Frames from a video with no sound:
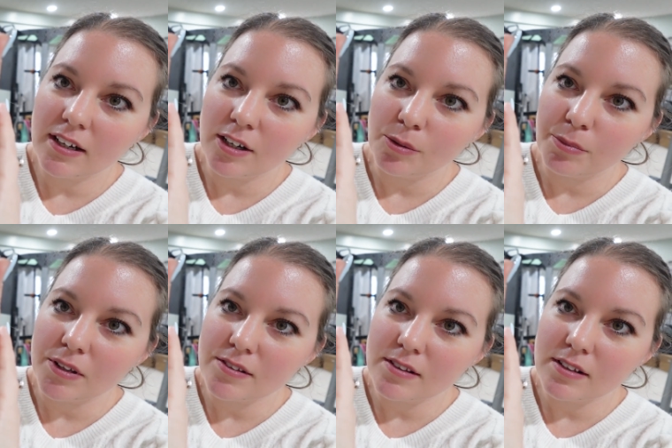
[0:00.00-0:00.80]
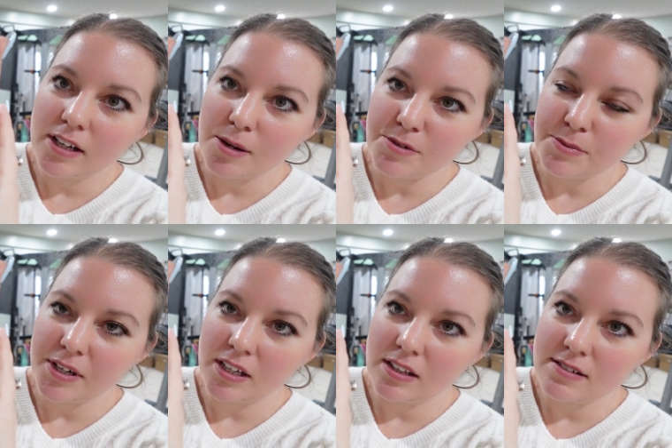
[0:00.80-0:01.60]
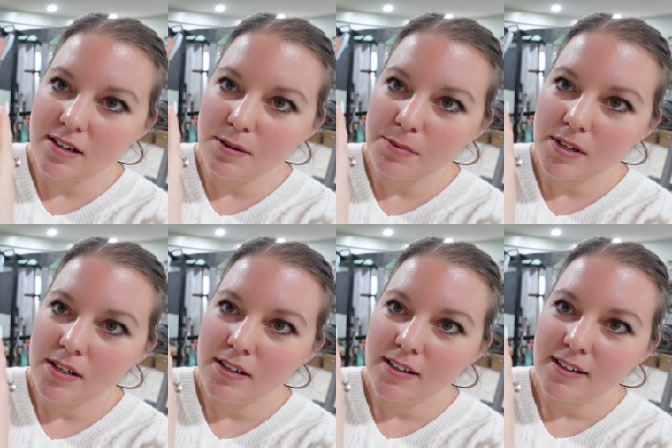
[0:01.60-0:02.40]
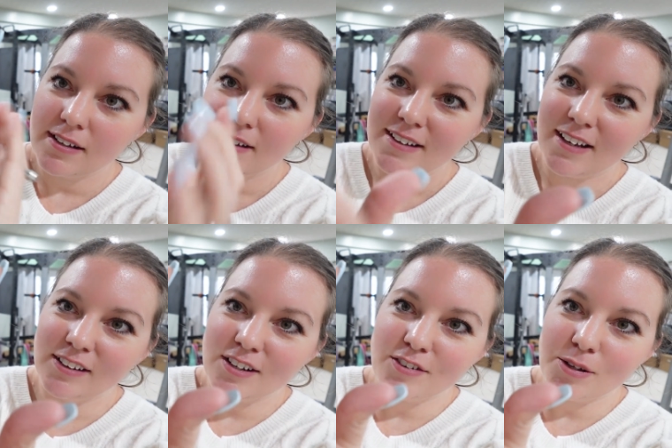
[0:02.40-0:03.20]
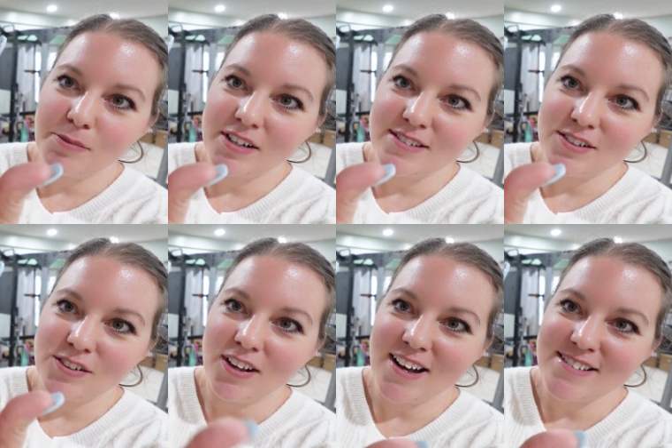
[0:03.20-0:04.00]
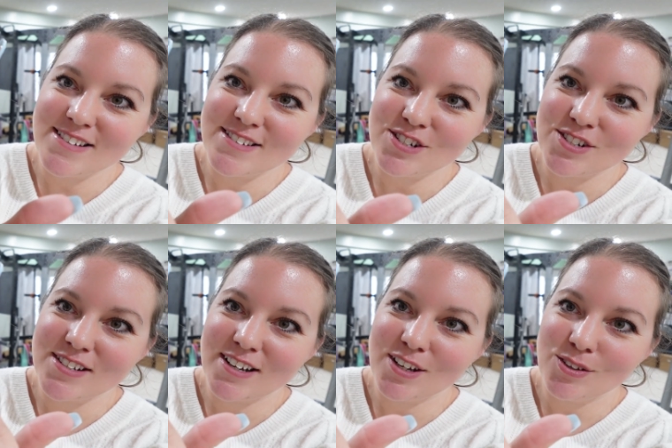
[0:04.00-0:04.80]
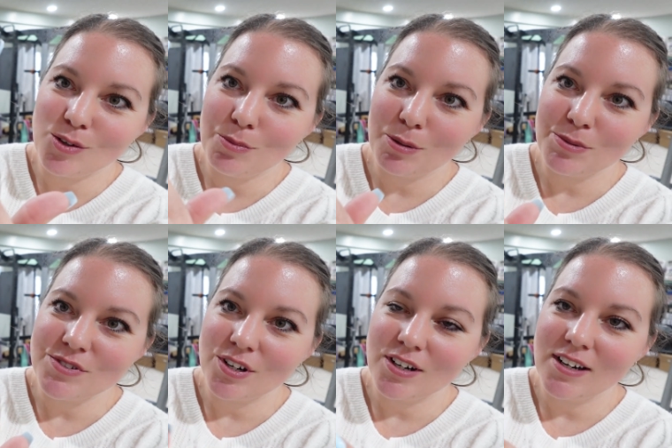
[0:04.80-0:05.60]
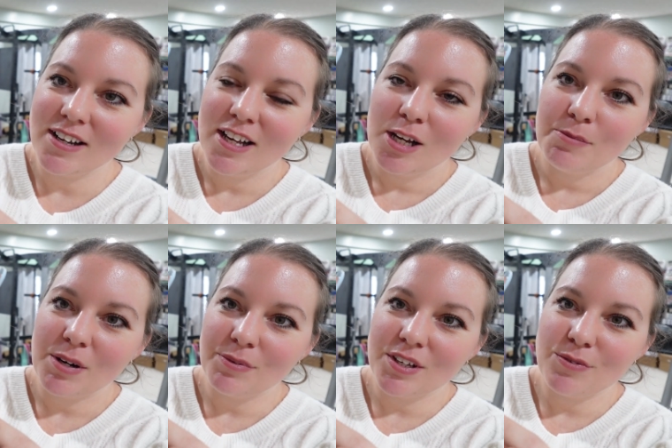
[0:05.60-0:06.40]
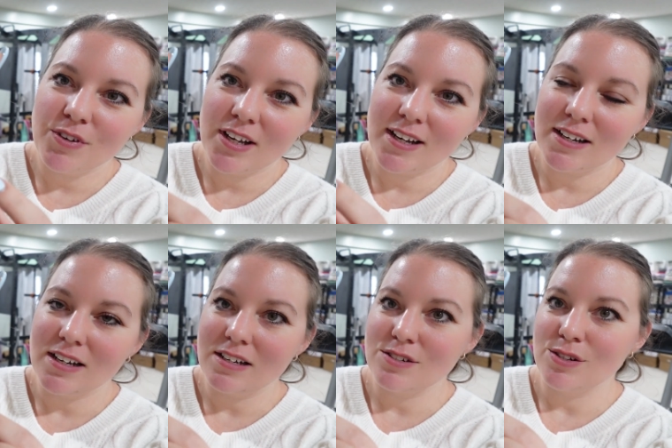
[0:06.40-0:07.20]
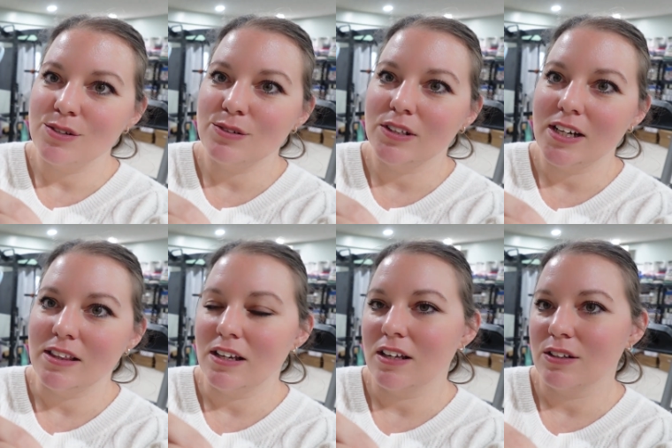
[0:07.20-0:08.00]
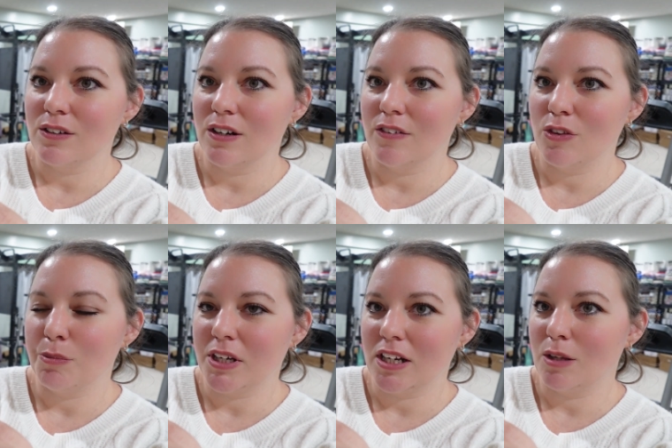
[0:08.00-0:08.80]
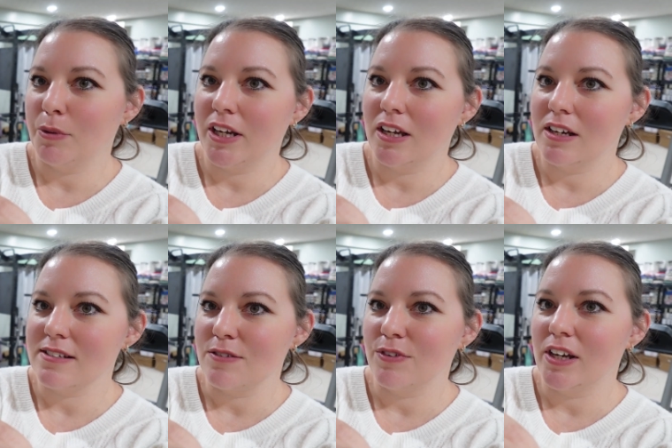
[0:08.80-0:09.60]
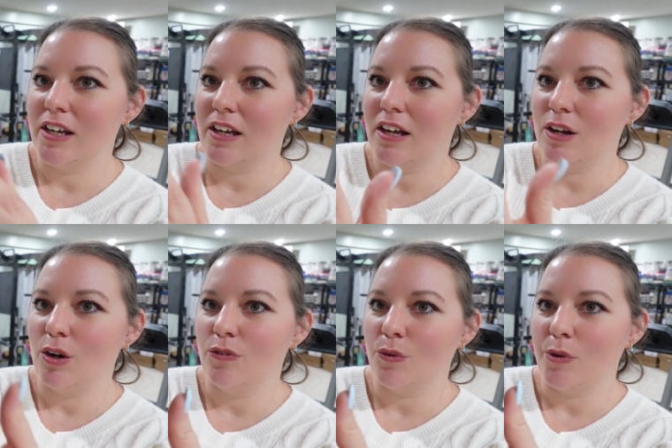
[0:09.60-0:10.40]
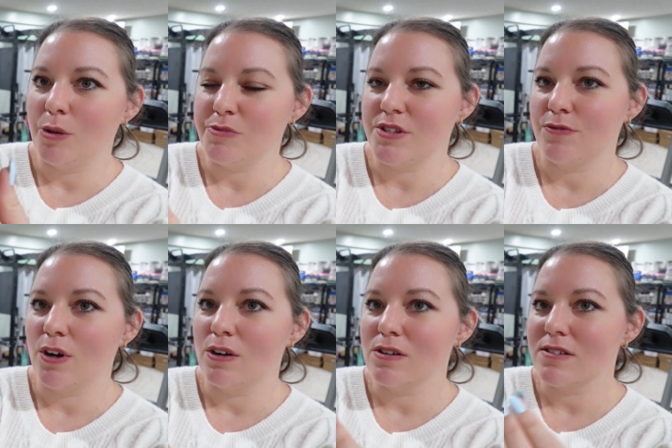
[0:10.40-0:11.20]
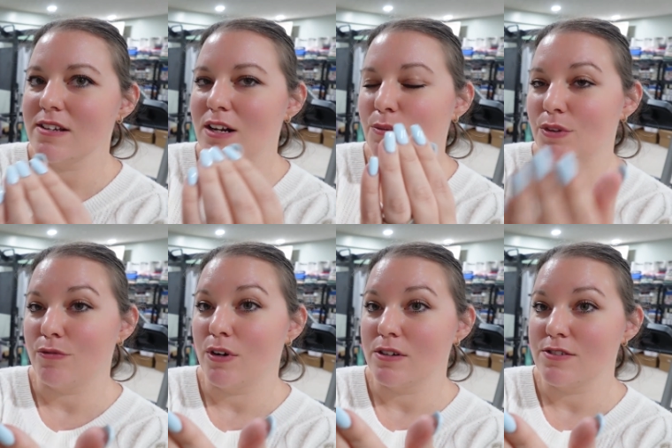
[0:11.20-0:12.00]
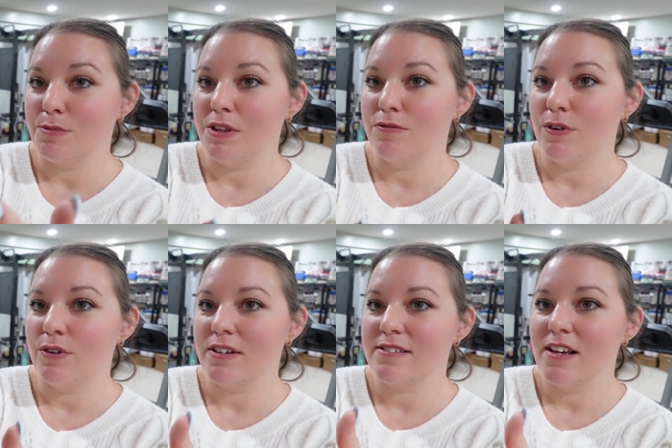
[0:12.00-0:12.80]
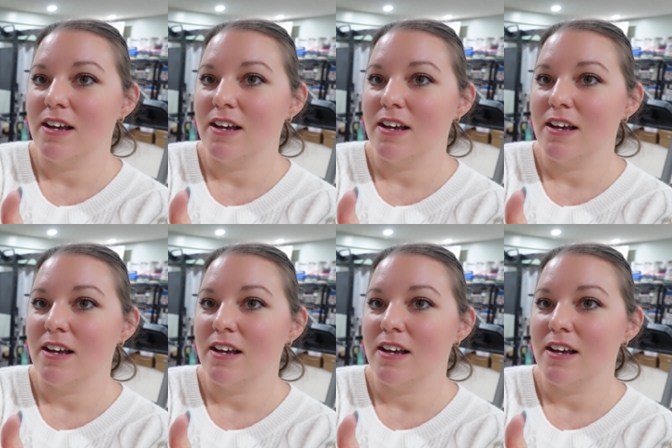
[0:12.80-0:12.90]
I hope that the camera's picking this up. I love him and his little glasses, and she's got a cute little purple skirt on. But I really feel like I need to lighten the color of the picnic blanket, because I feel like it kind of overwhelms the frogs, and I want the frogs to be the focus.